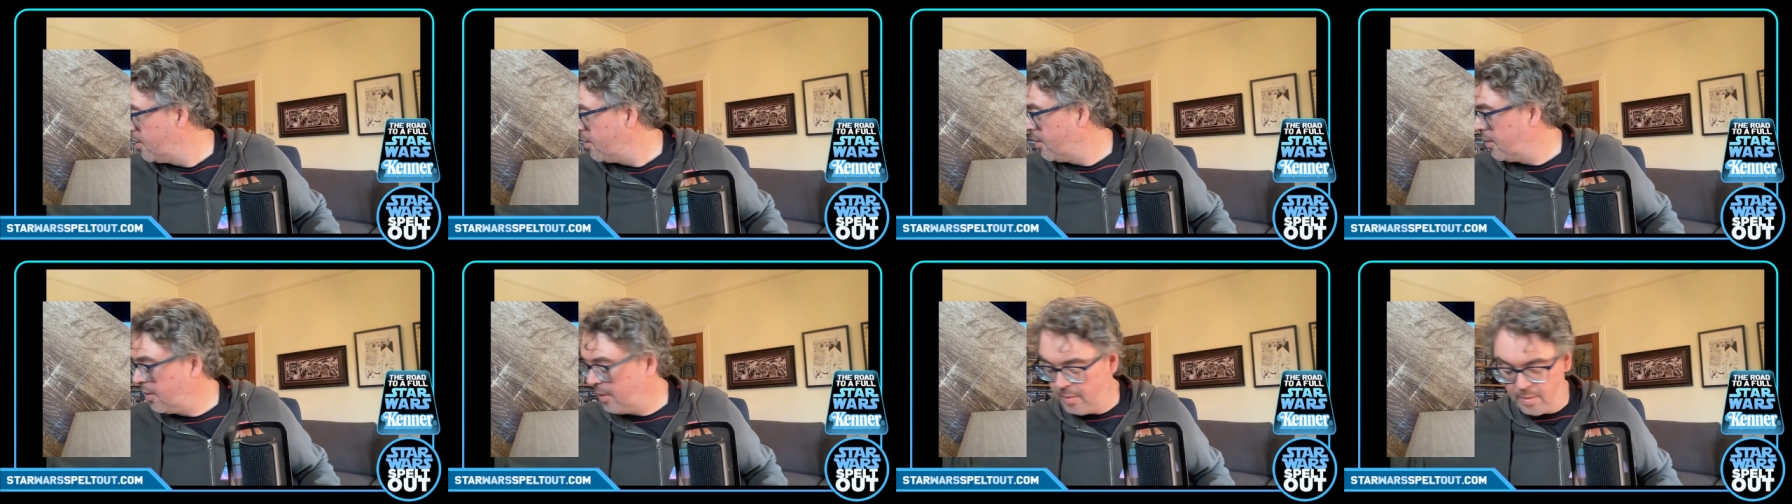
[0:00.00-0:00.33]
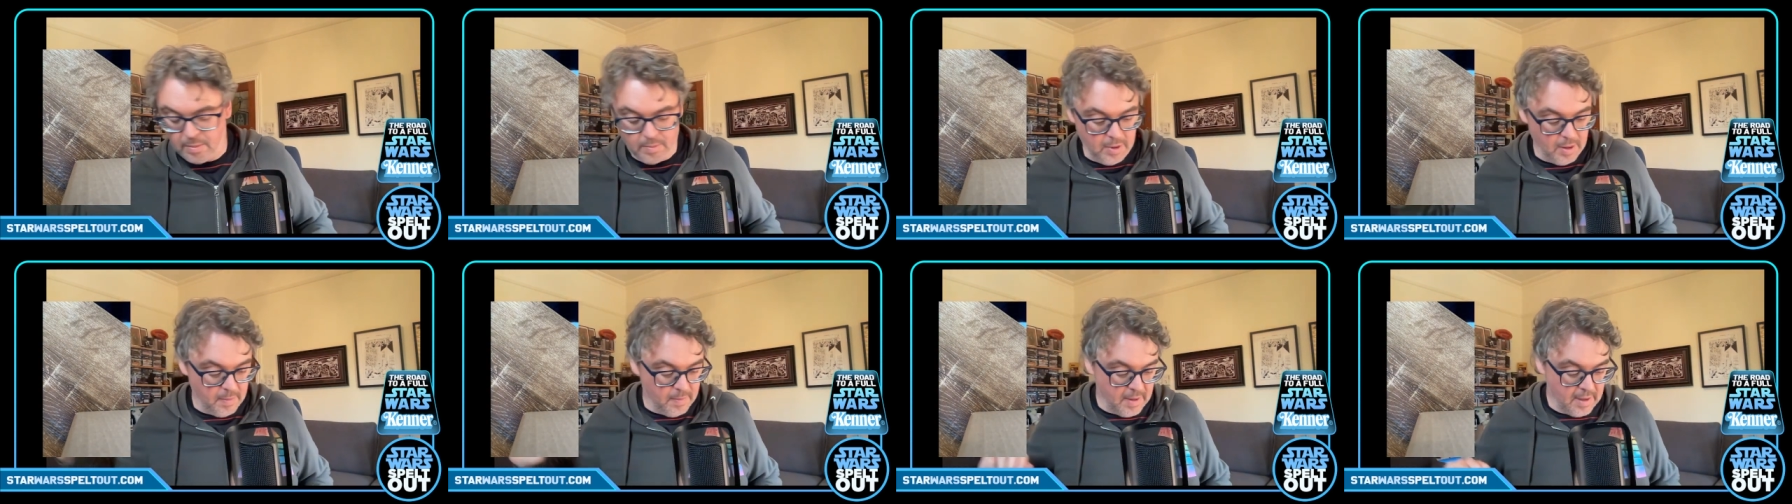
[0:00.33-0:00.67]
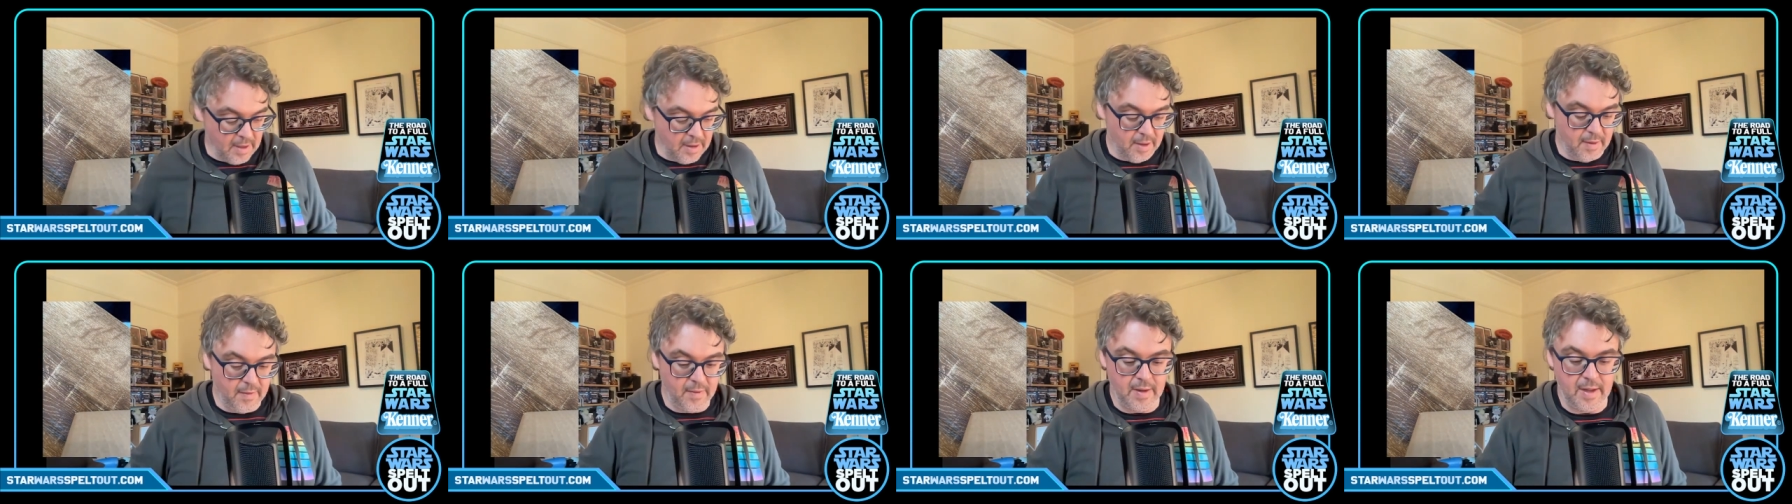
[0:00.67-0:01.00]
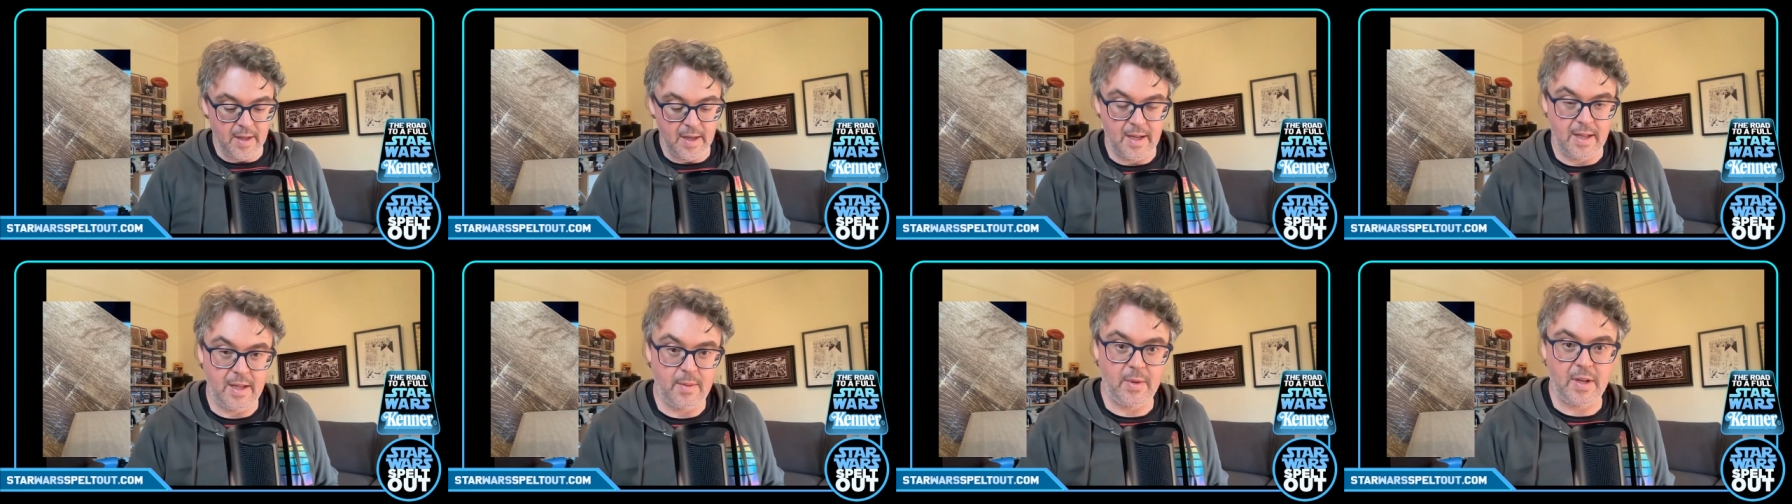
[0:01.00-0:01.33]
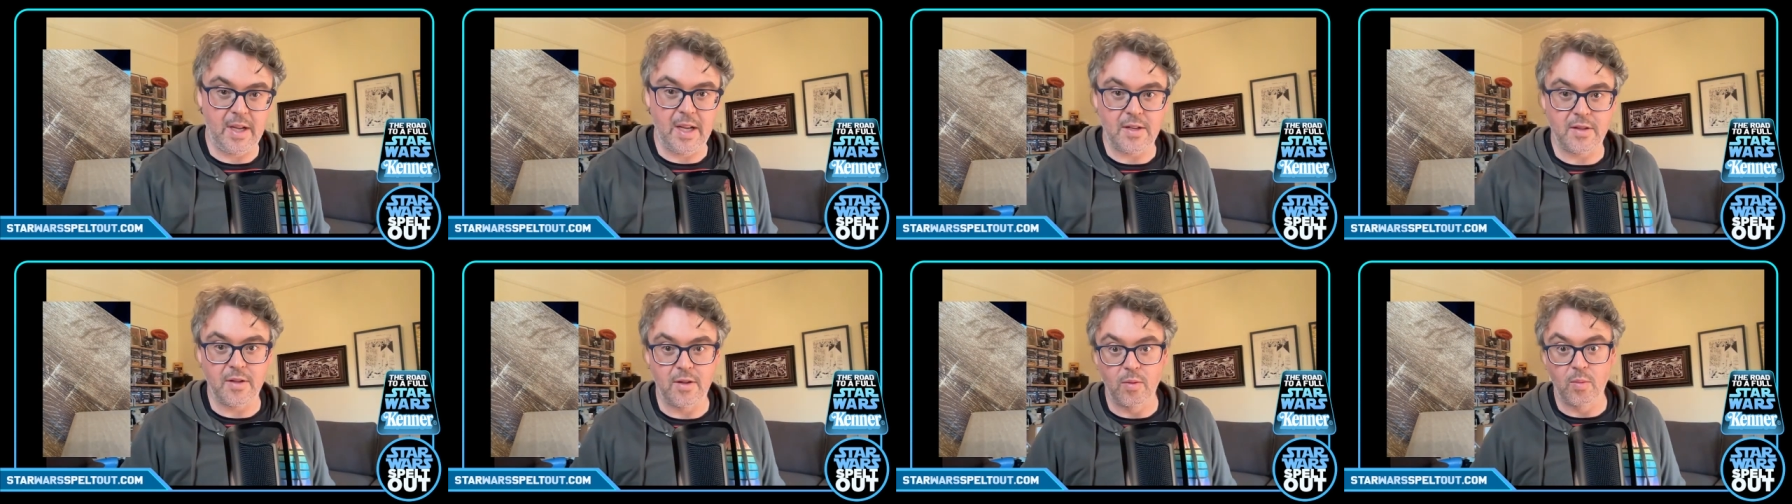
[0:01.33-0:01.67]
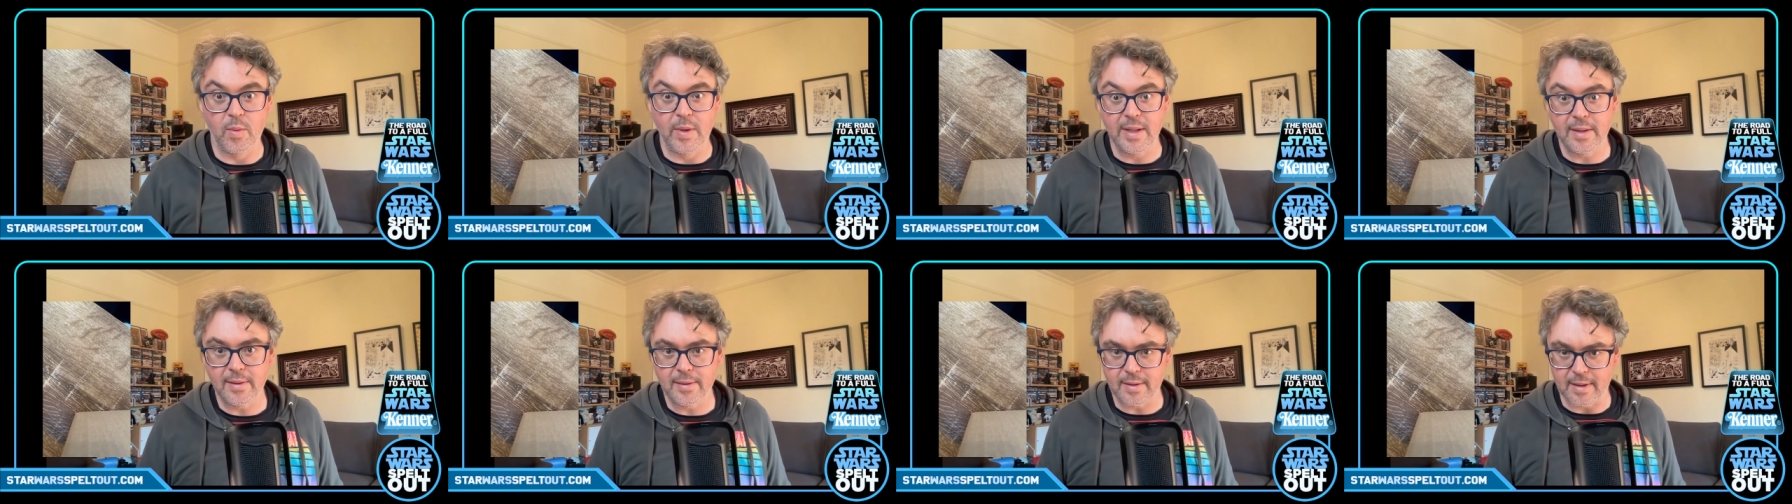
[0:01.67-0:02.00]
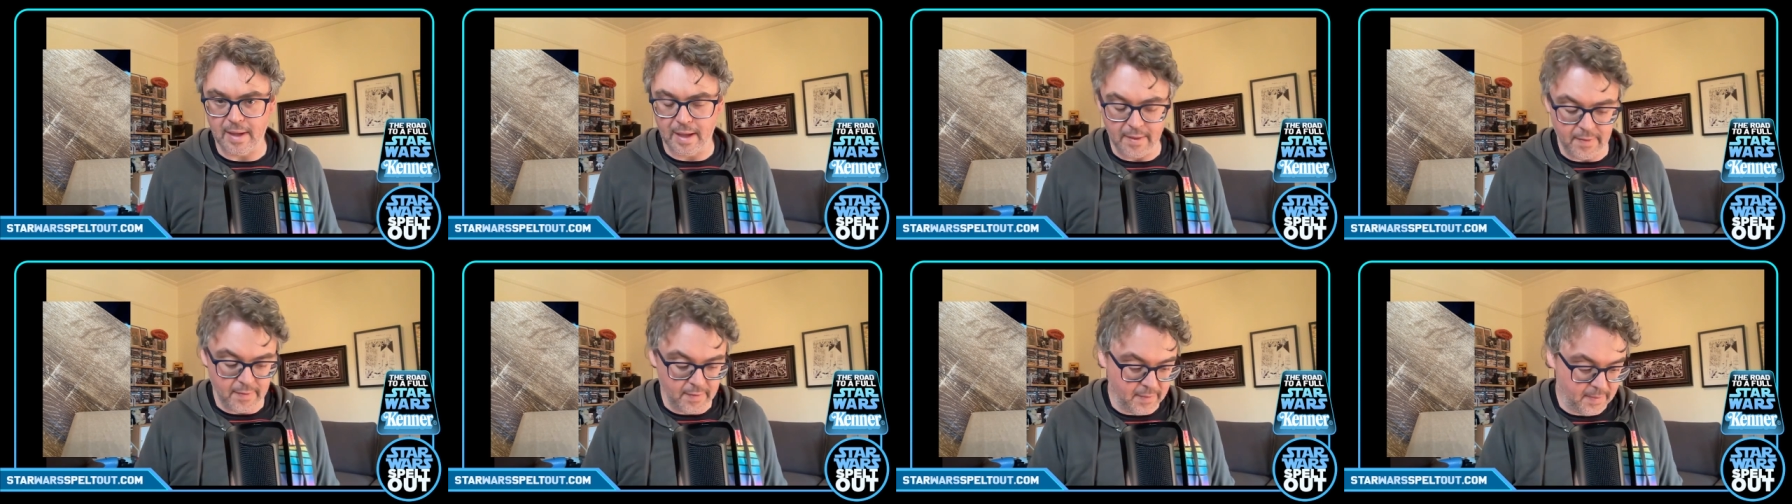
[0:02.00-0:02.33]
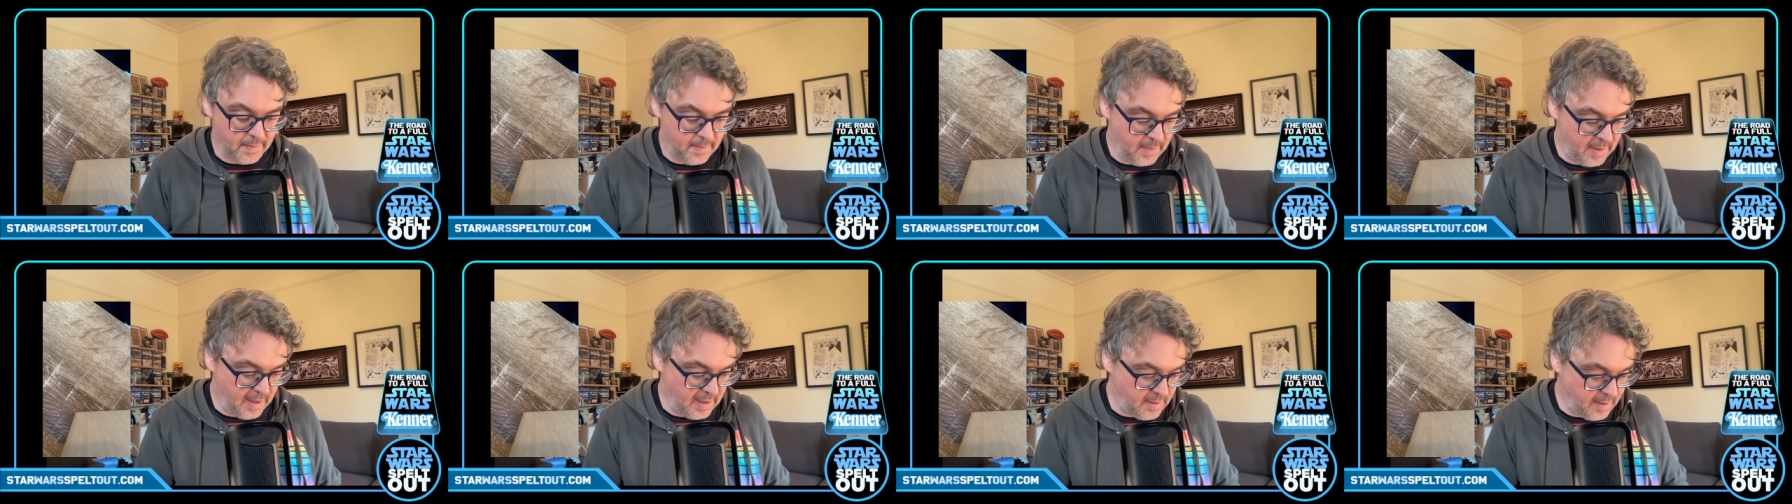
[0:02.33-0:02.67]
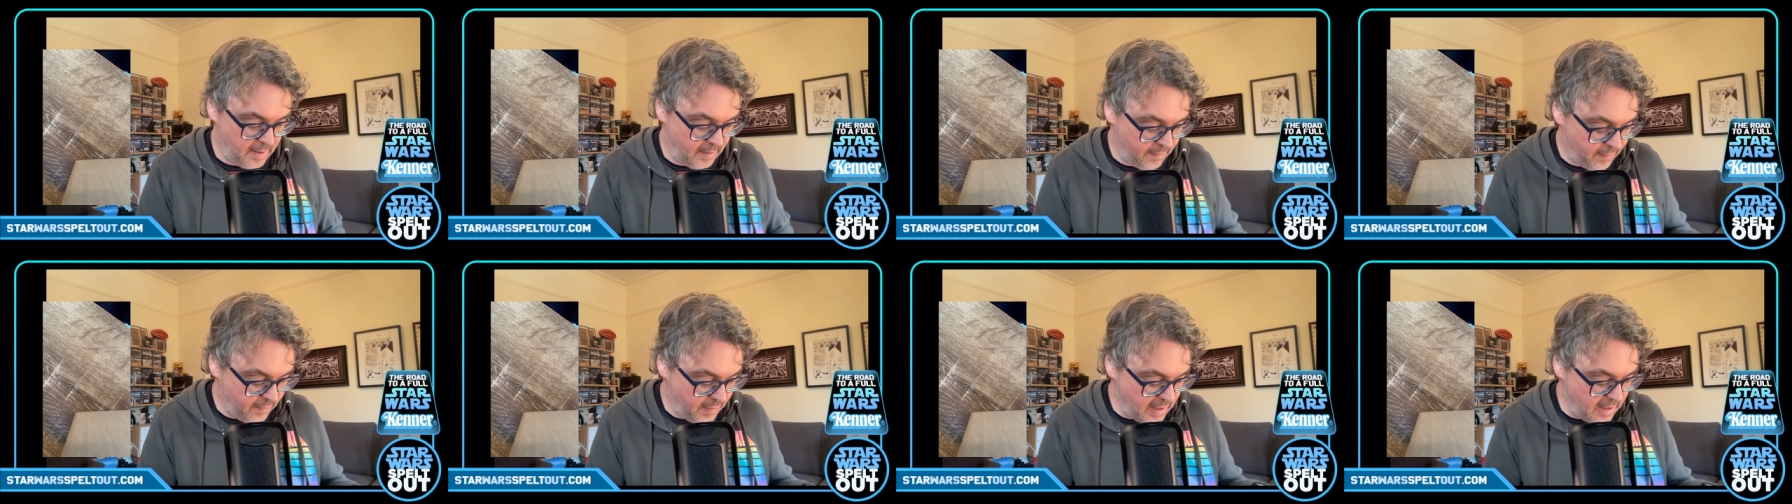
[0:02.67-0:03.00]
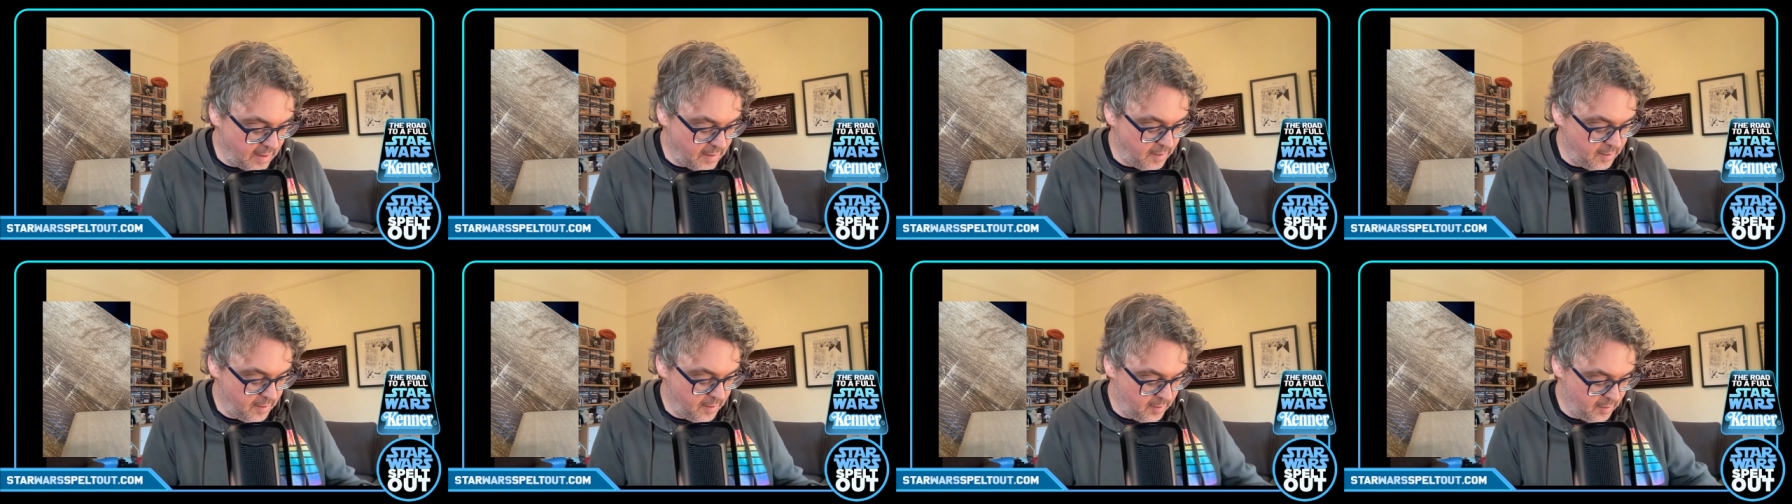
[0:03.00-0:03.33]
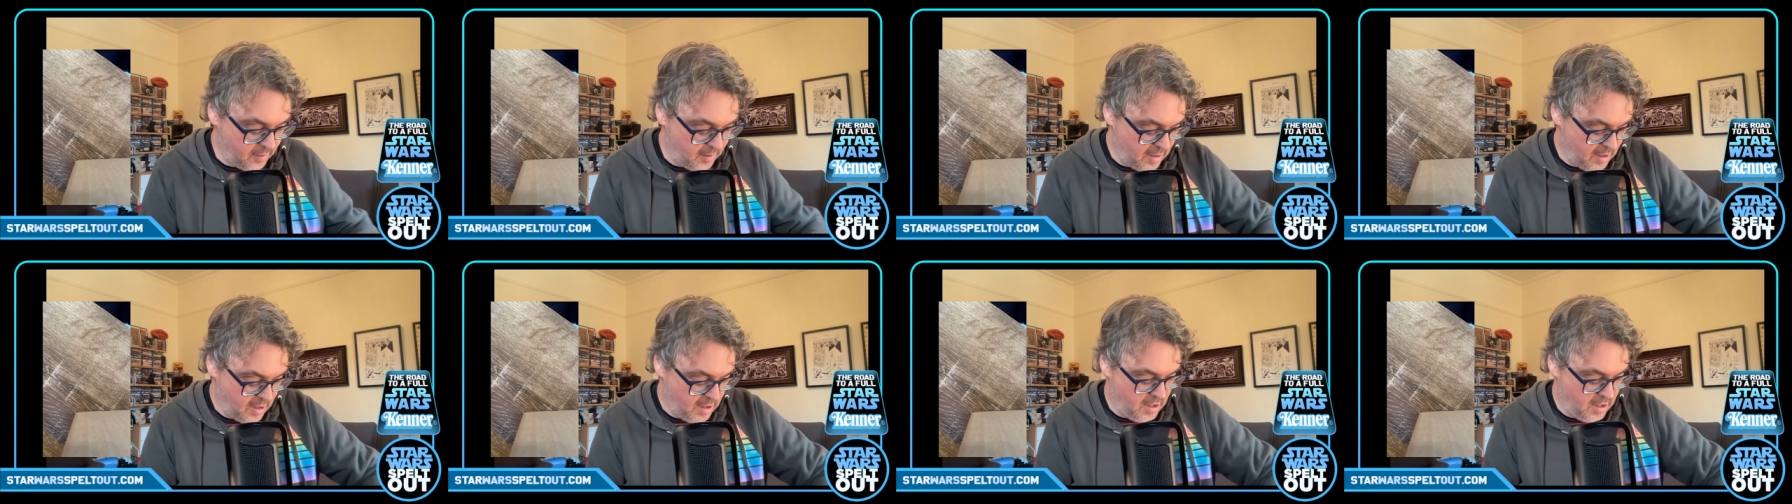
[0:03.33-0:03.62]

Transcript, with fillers: So I'll pop that over there, and then we get to the real stuff, get to the figures.